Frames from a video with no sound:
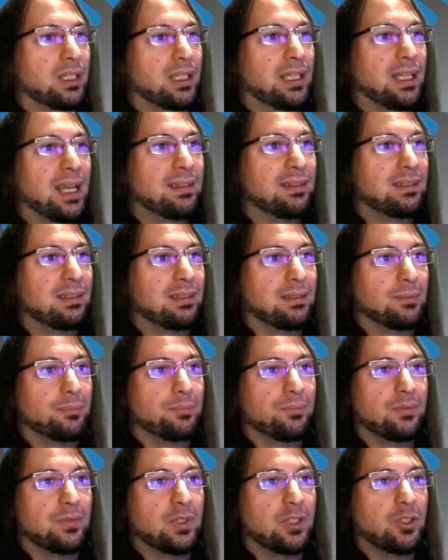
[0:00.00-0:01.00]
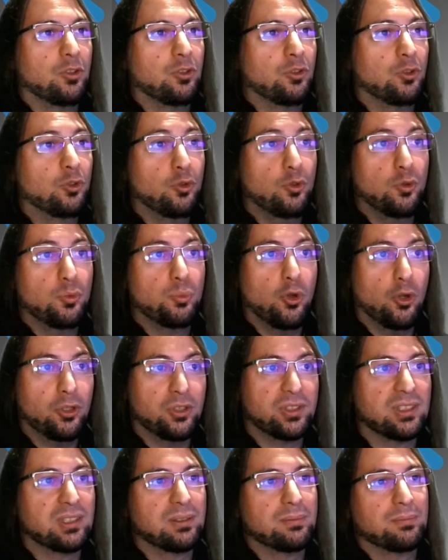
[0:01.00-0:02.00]
get 2
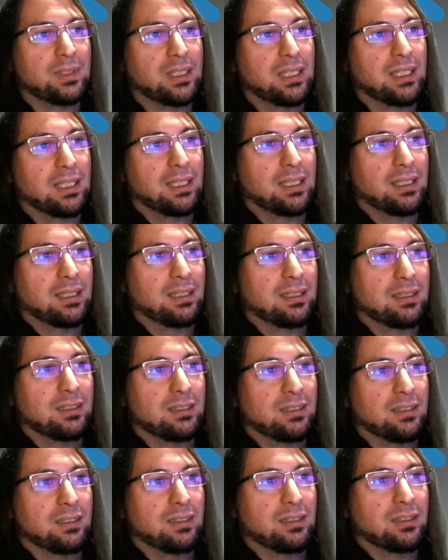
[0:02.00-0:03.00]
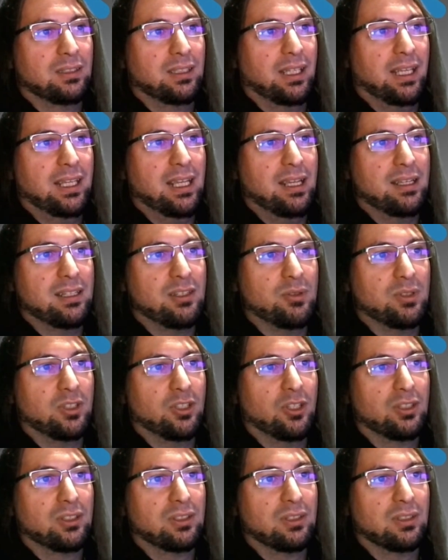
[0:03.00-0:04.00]
books. Here it's
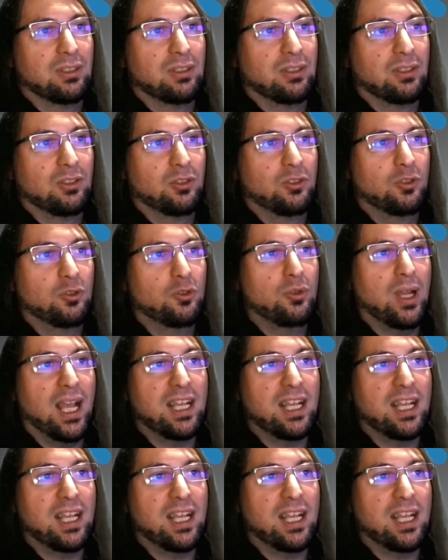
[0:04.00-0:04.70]
written 2